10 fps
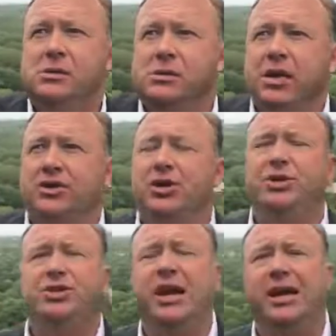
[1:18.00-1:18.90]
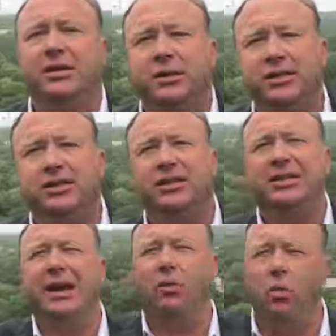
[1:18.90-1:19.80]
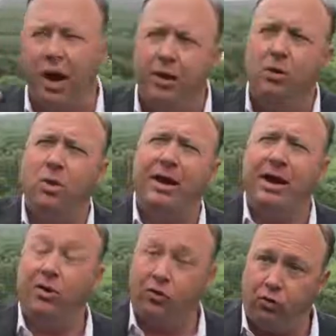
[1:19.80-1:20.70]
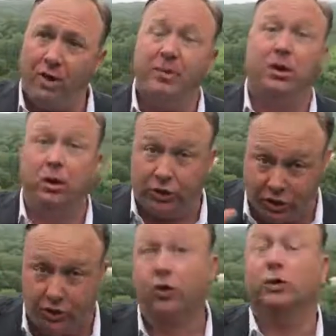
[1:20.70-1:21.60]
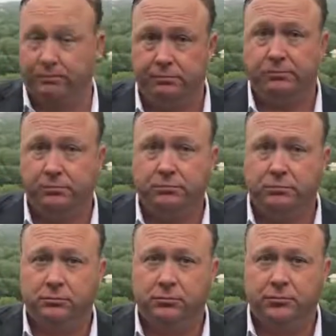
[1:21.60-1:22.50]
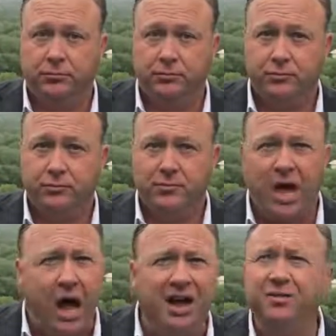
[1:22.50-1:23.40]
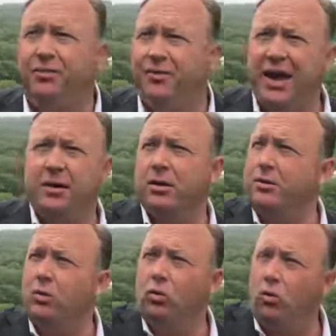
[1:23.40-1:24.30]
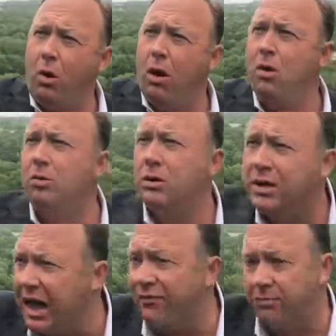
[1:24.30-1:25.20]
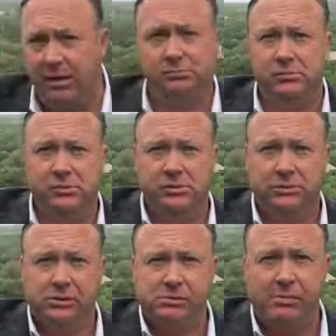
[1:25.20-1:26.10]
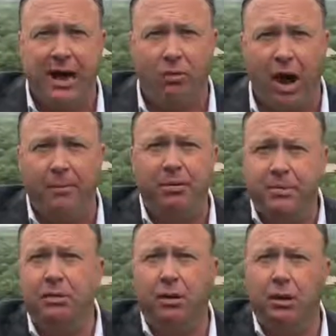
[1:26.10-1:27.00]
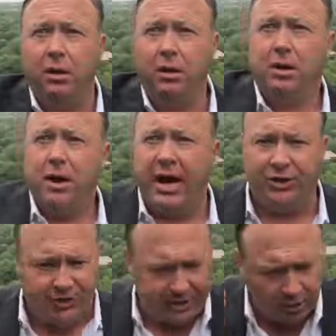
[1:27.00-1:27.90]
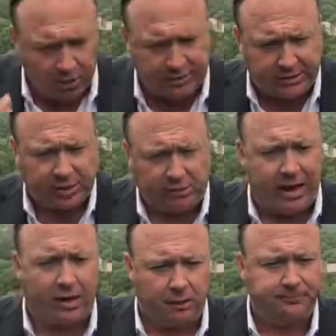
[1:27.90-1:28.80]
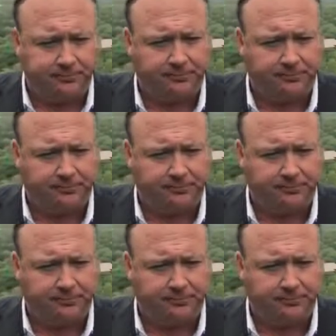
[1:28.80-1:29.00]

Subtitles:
And she said this is a runaway criminal coup, unfettered rogue government by Robert Mueller. And she looked at the record